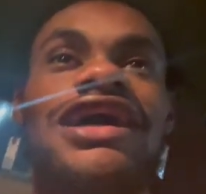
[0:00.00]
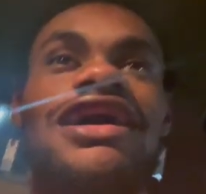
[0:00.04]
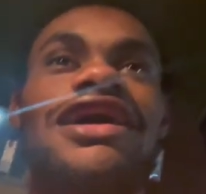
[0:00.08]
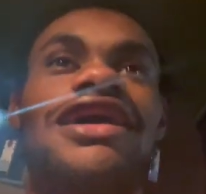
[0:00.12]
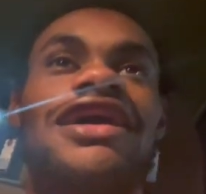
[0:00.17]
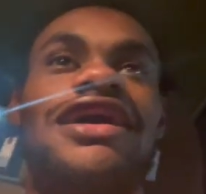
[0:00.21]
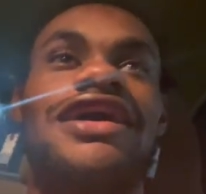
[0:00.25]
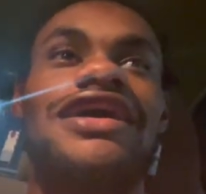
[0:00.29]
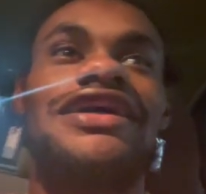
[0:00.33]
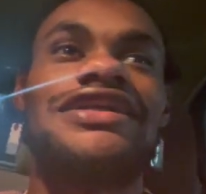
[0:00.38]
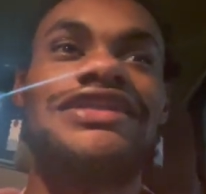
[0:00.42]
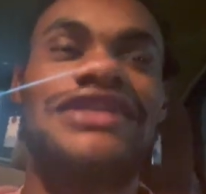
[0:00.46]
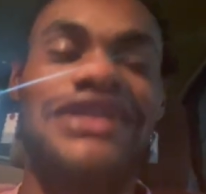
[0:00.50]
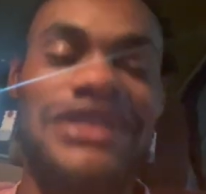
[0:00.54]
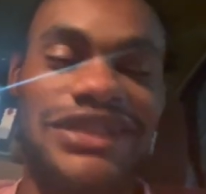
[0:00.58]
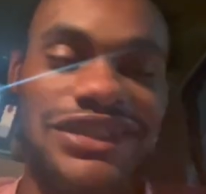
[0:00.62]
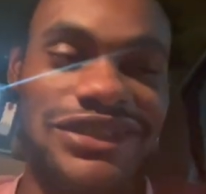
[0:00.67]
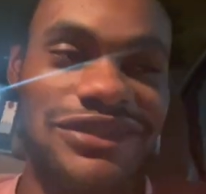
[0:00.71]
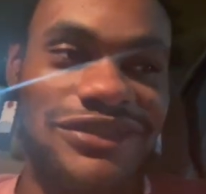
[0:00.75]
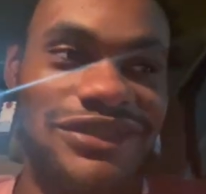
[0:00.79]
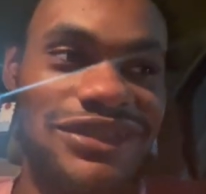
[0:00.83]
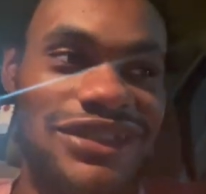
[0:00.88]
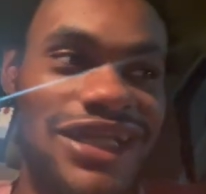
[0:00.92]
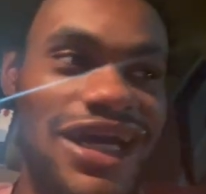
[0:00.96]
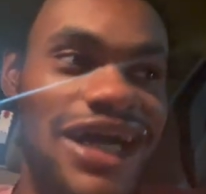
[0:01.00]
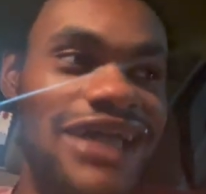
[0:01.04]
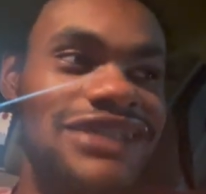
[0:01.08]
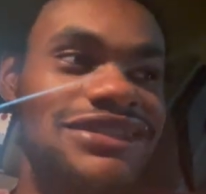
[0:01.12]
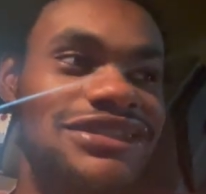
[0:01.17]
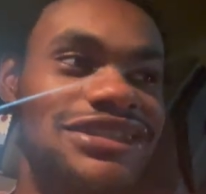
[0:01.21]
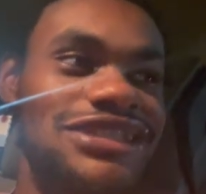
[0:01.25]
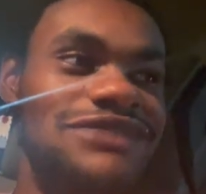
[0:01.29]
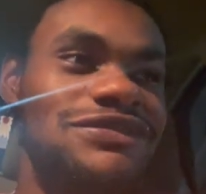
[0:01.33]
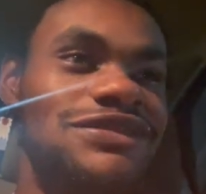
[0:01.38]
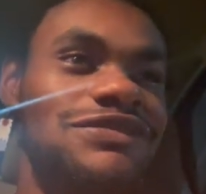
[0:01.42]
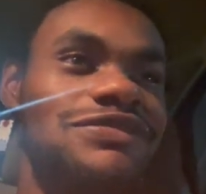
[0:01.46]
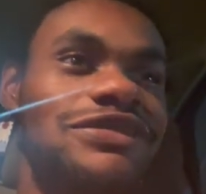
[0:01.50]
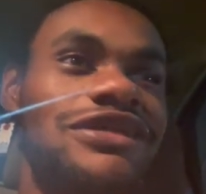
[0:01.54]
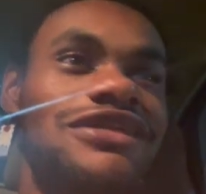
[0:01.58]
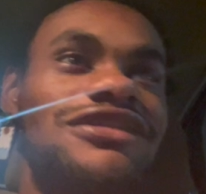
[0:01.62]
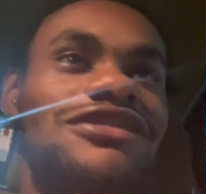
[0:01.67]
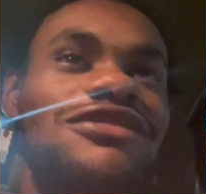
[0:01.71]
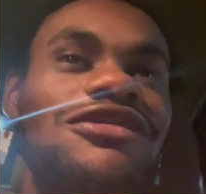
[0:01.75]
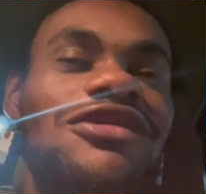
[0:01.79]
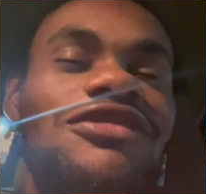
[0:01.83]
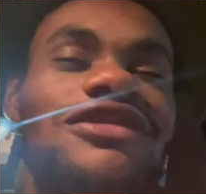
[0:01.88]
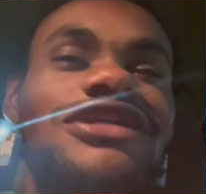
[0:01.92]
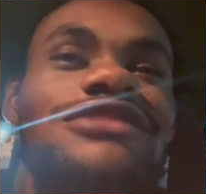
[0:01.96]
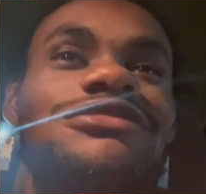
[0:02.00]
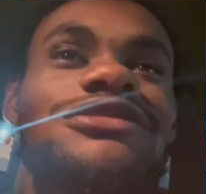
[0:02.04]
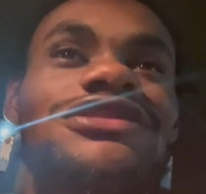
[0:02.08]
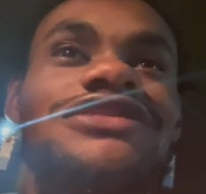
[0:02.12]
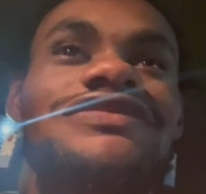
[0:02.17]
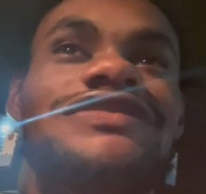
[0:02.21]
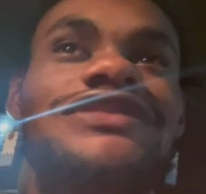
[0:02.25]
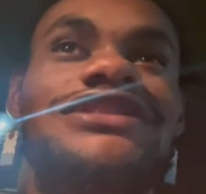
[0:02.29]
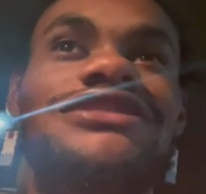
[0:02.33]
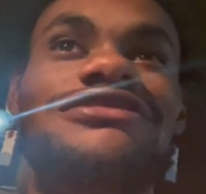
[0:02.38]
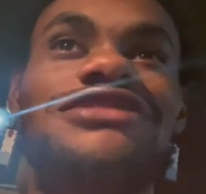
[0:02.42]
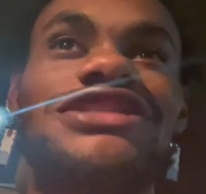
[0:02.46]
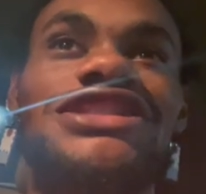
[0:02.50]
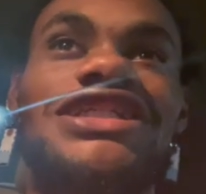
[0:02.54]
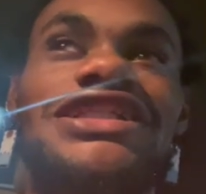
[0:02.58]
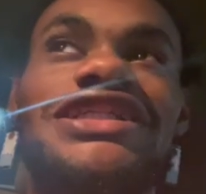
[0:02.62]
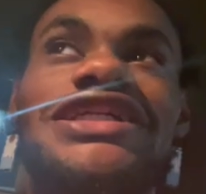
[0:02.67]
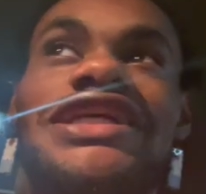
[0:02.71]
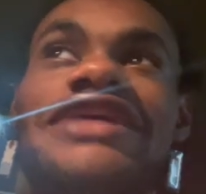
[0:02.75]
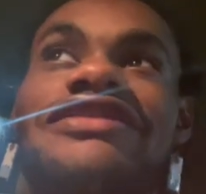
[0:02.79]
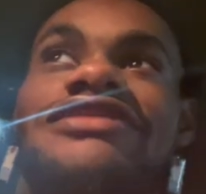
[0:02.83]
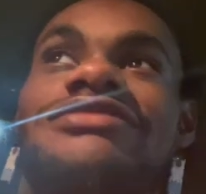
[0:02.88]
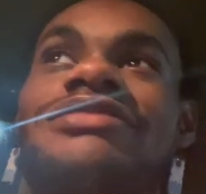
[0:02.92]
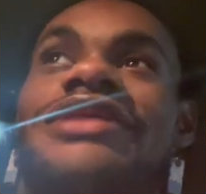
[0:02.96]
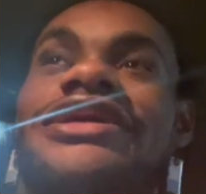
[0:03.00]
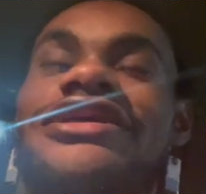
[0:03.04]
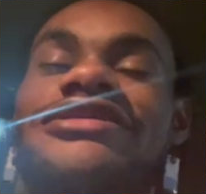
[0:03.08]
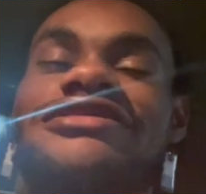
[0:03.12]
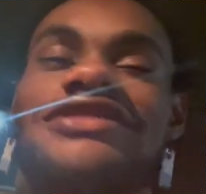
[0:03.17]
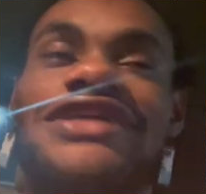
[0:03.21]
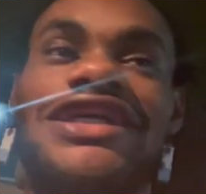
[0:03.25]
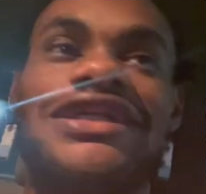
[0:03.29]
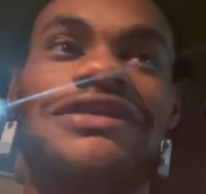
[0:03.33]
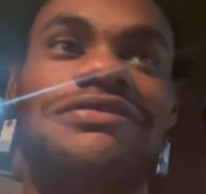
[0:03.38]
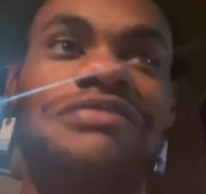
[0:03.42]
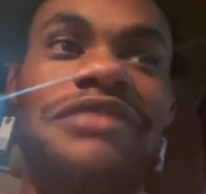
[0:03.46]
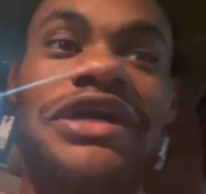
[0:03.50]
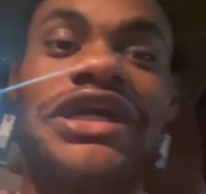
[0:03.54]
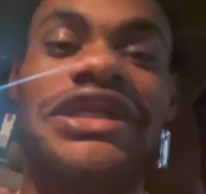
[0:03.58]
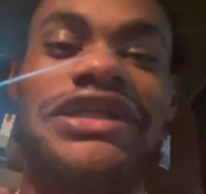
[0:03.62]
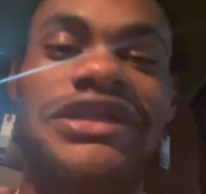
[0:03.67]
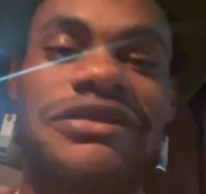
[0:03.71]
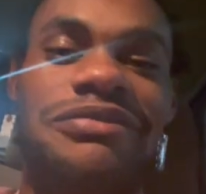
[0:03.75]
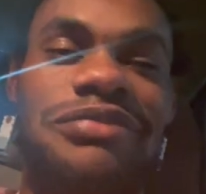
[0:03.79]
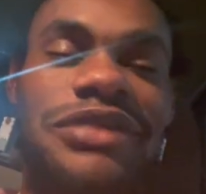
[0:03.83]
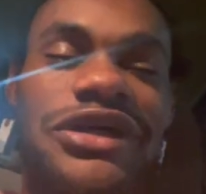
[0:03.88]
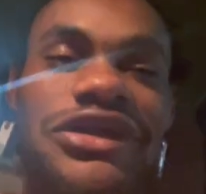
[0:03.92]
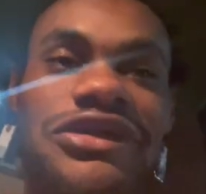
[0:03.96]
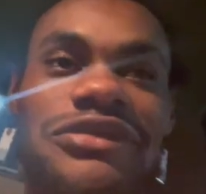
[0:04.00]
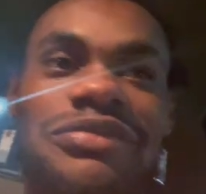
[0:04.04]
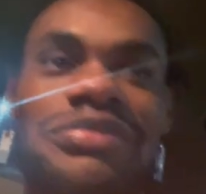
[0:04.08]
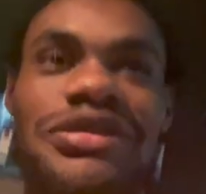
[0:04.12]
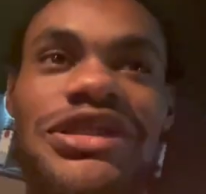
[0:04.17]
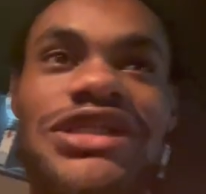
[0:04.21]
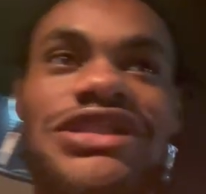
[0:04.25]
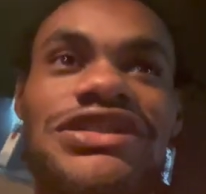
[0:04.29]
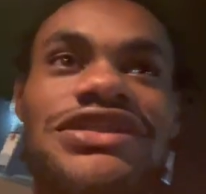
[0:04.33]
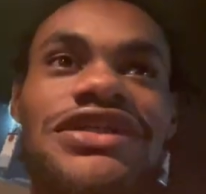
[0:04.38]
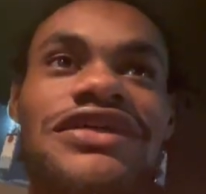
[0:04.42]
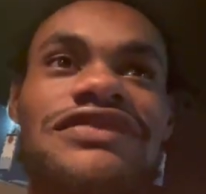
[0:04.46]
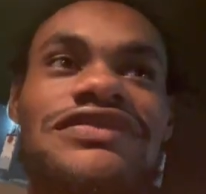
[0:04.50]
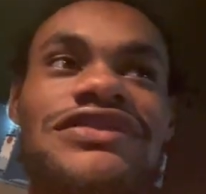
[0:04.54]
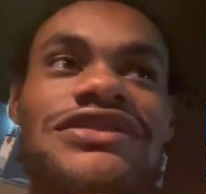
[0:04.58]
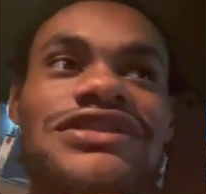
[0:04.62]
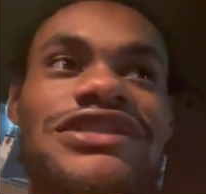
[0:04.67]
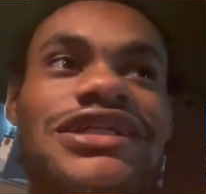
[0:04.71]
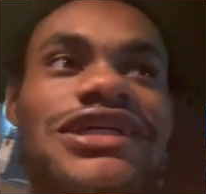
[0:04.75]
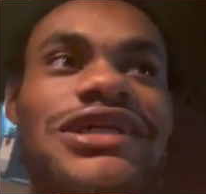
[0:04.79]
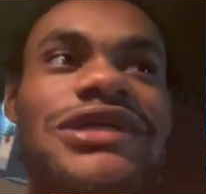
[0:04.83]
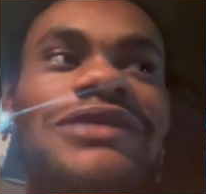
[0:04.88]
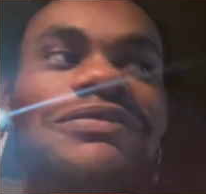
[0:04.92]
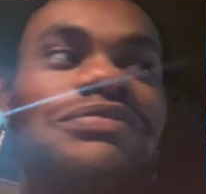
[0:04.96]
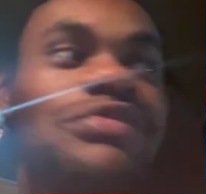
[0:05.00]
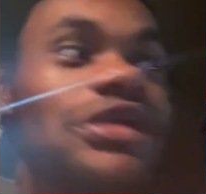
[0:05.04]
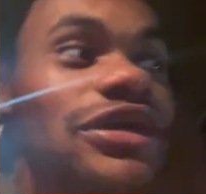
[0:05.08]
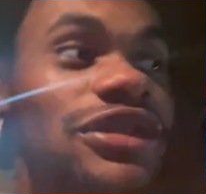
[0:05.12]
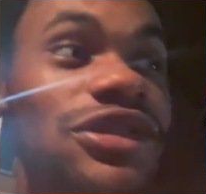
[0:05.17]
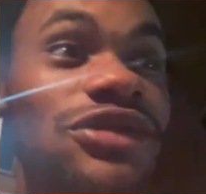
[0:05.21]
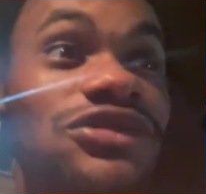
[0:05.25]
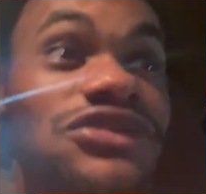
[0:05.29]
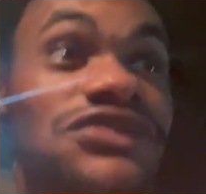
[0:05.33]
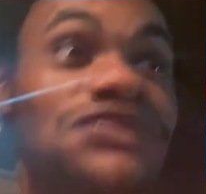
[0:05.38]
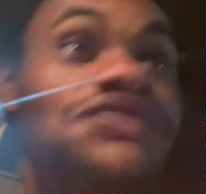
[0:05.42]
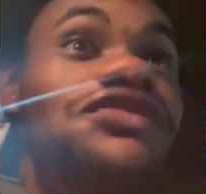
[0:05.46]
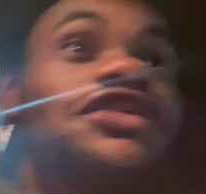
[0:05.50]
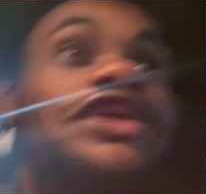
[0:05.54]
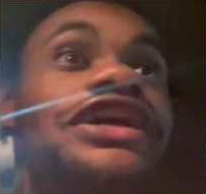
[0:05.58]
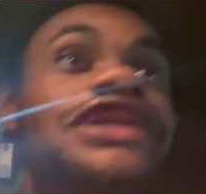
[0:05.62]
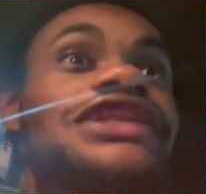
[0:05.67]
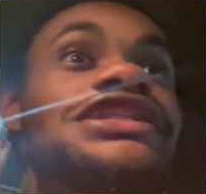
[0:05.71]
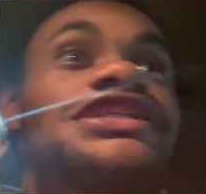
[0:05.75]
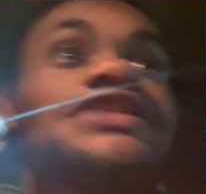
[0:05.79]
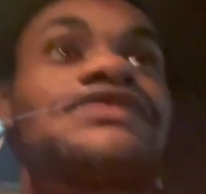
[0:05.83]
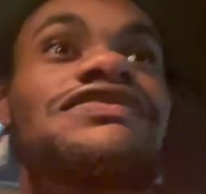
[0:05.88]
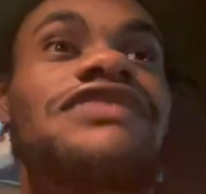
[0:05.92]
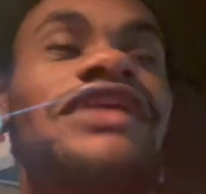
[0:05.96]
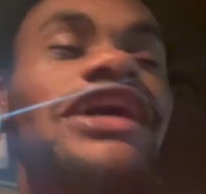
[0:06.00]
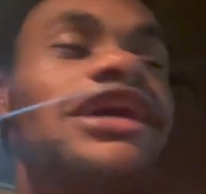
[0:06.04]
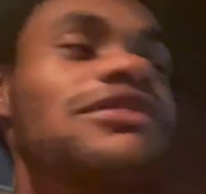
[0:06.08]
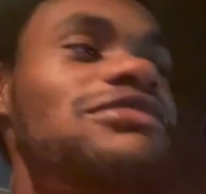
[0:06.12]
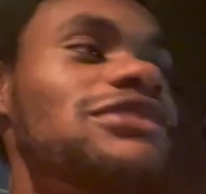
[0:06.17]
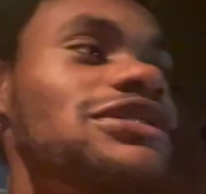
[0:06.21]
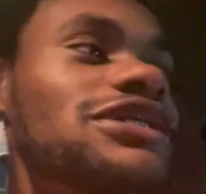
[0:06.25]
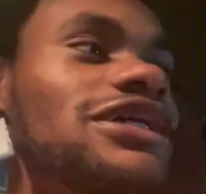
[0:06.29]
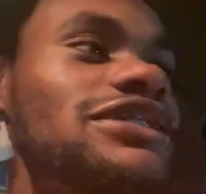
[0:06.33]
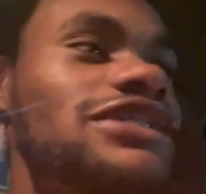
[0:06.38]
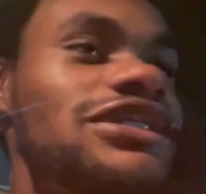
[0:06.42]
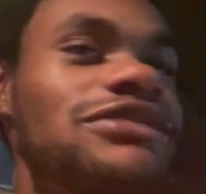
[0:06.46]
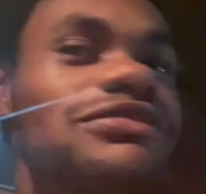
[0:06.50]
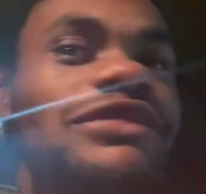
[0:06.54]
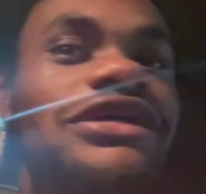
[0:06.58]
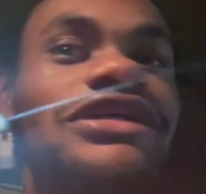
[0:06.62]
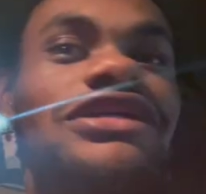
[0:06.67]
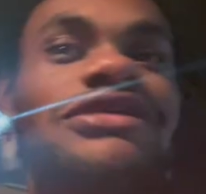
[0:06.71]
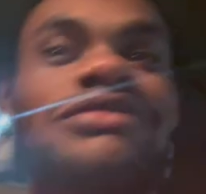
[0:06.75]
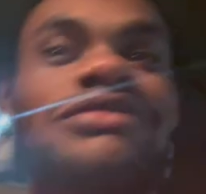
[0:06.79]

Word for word: Uh, it needed to not just be a Piccolo only movie, which I think everybody else kind of made it a better piece of it. Piccolo's friends and family, I think, made it a